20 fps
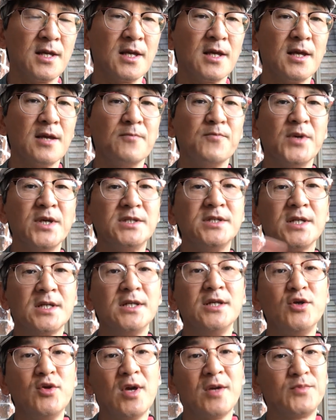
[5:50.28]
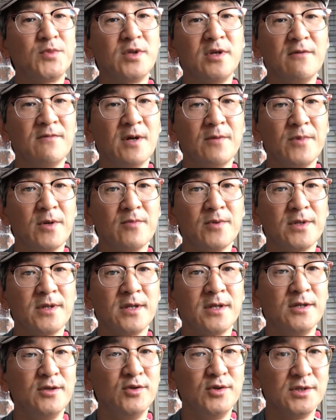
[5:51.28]
and basically you have to give up
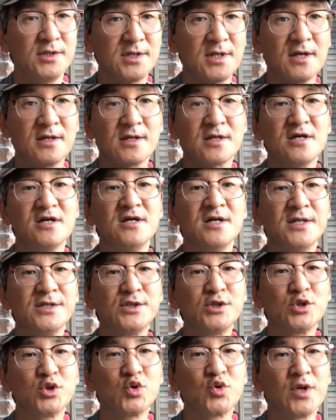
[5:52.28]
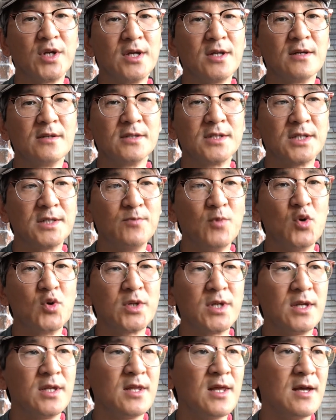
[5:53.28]
everything. You just gotta concentrate on
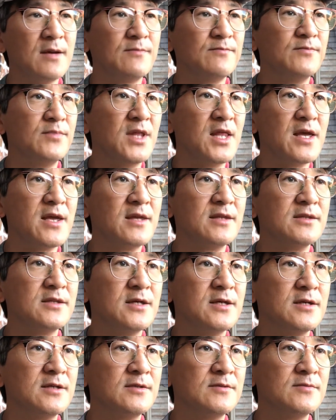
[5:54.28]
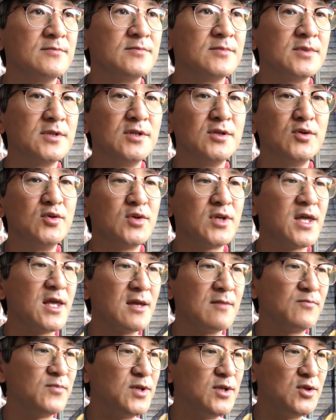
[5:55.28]
smoking that blend. You
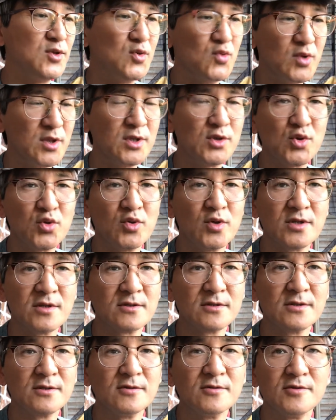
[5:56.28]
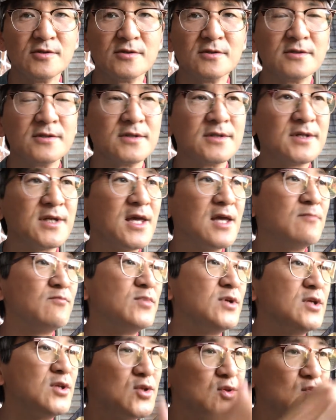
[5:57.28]
can't be doing Twitter, or can't
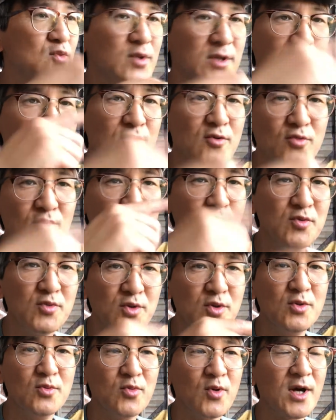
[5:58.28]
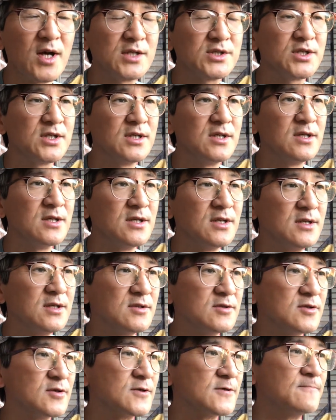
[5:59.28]
be doing your YouTube watching,
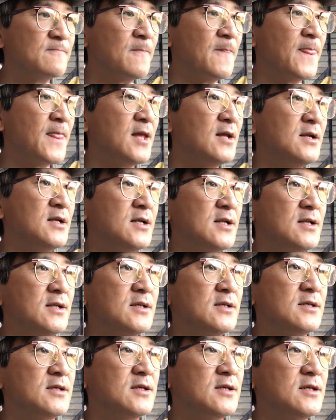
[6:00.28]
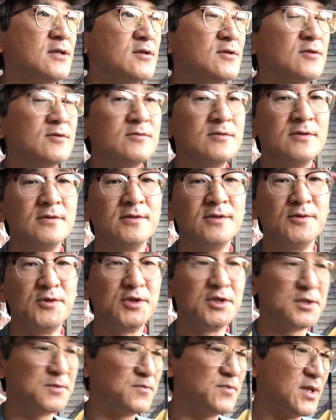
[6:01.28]
or you know, you
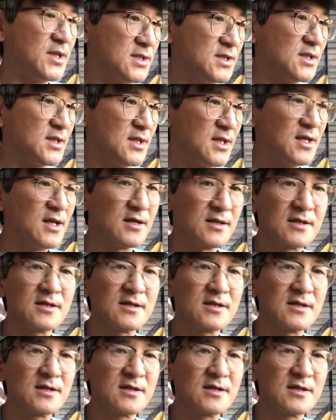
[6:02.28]
just basically gotta